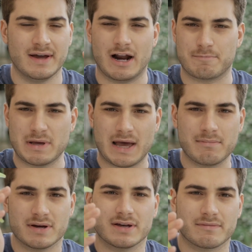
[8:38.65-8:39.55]

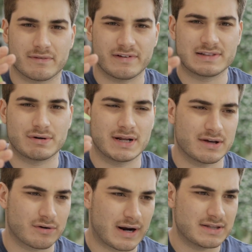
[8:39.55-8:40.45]
RPM
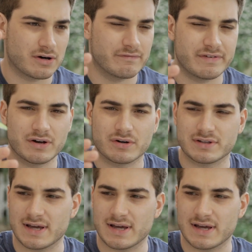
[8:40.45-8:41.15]
filtering already configured,